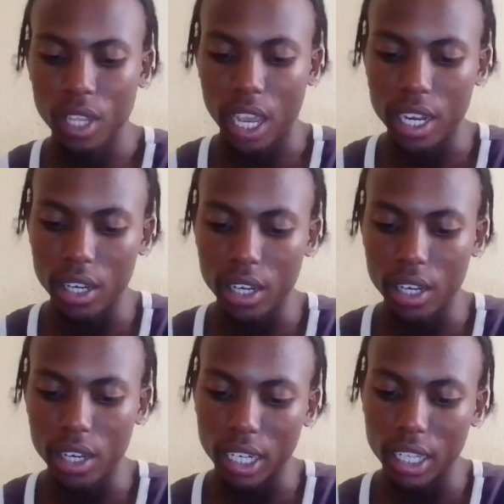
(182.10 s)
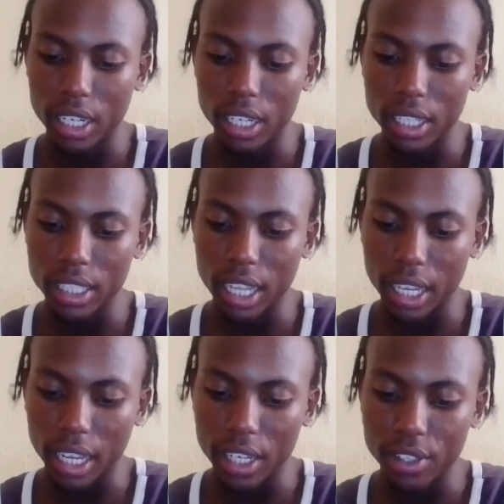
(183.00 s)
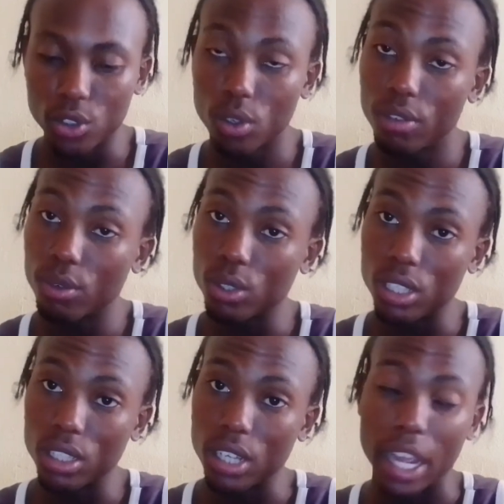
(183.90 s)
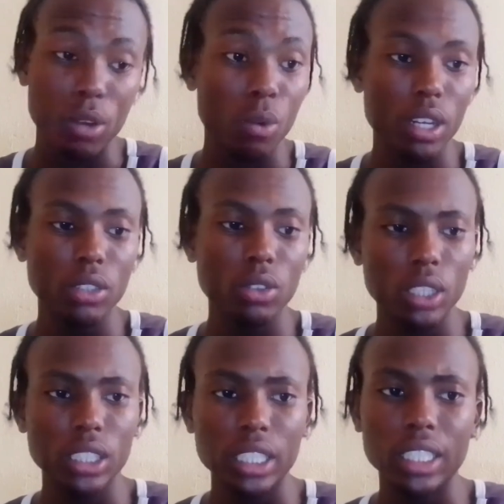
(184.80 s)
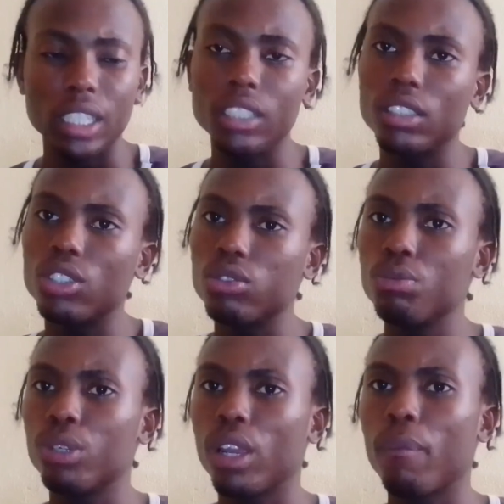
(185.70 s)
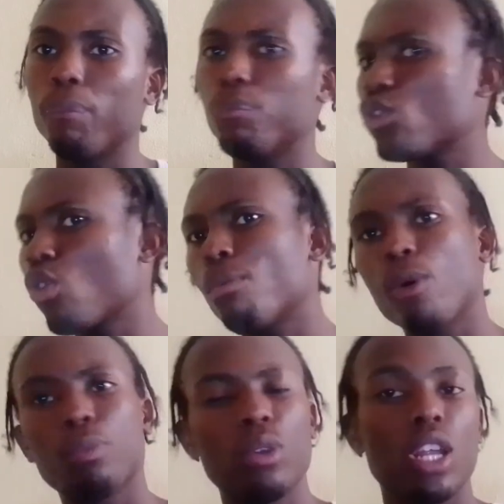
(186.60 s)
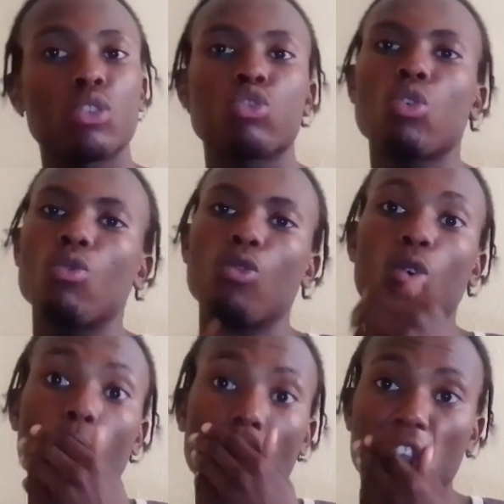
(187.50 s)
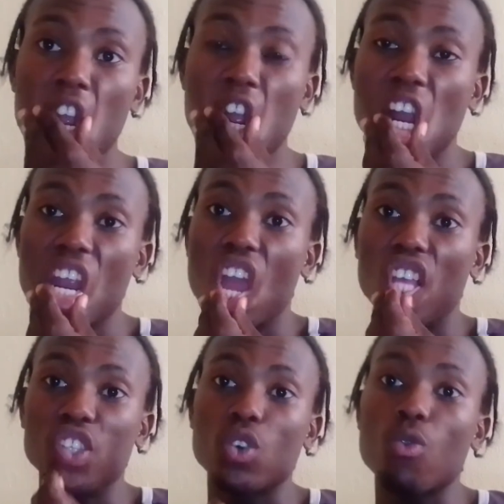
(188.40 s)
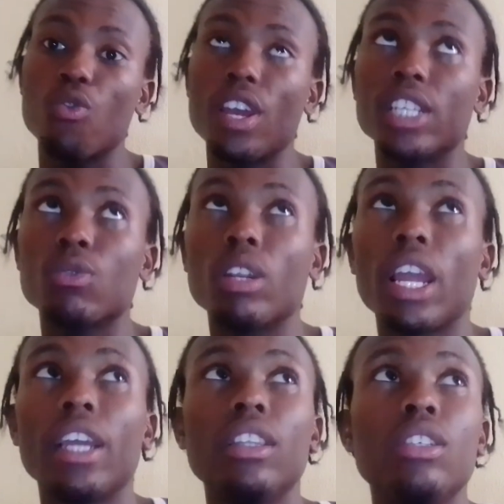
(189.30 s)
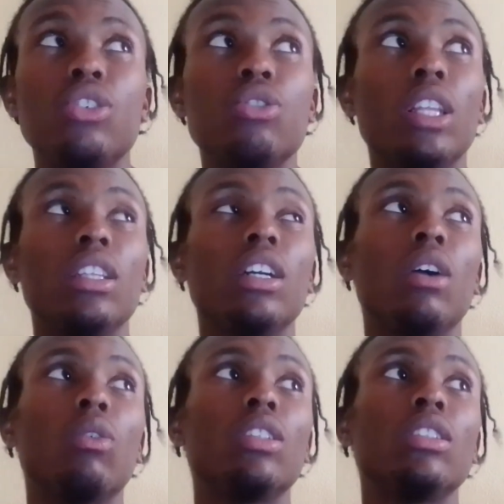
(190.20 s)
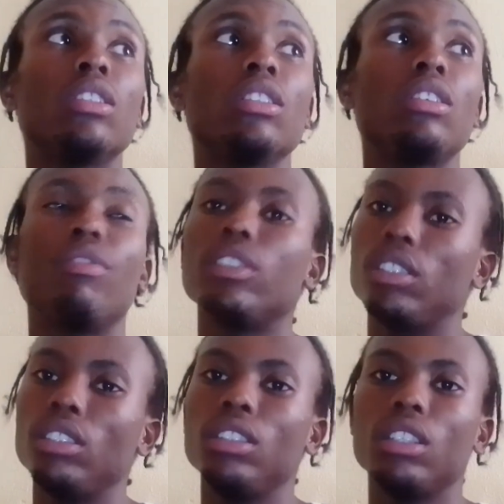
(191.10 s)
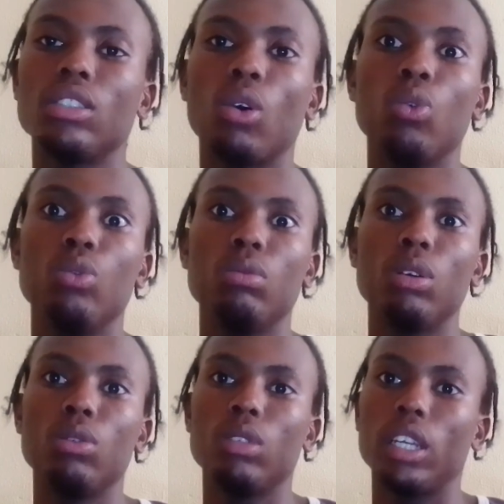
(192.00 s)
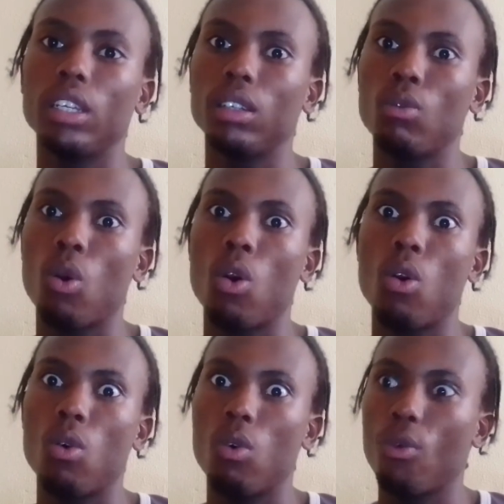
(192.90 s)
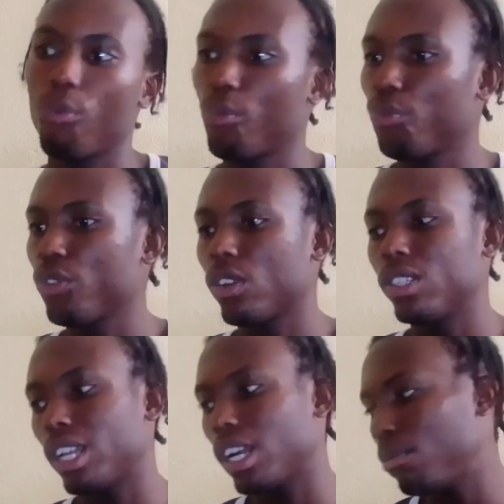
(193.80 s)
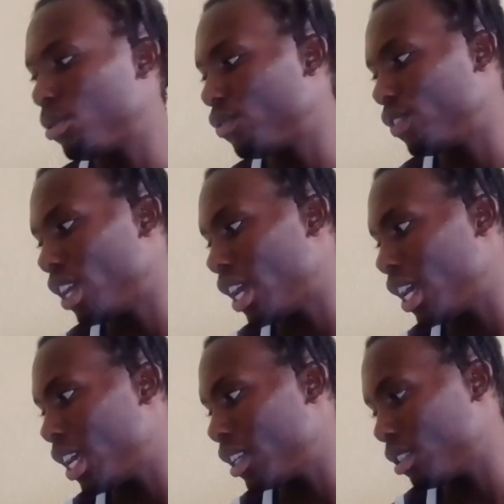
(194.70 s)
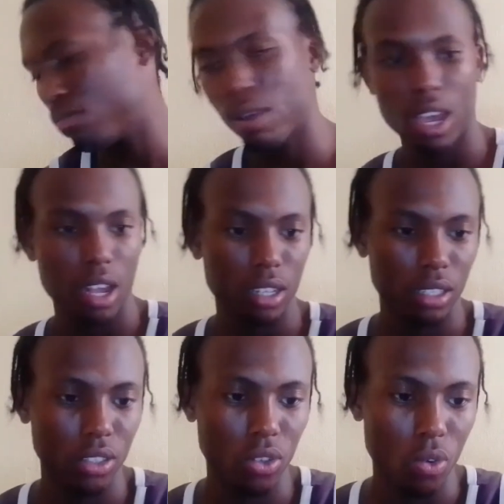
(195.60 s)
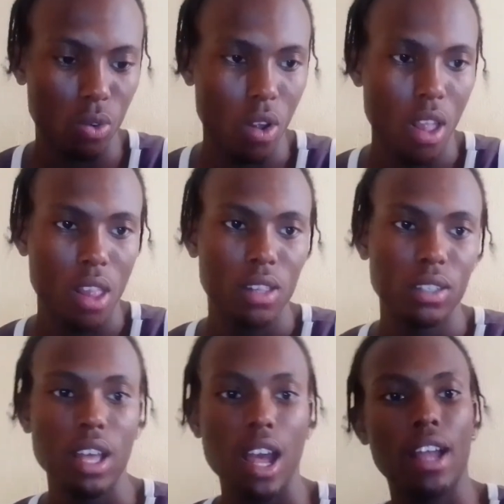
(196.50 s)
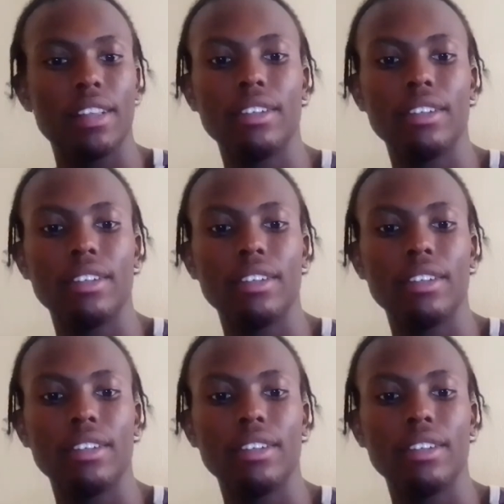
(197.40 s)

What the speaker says: and then got re-released again in 2014. And when it got re-released, the shoe became so popular, so quick, and so fast. When I had the shoe, I think I was 17 years old. Bro. Like, whoa, it was like a couple of years back. So, yeah.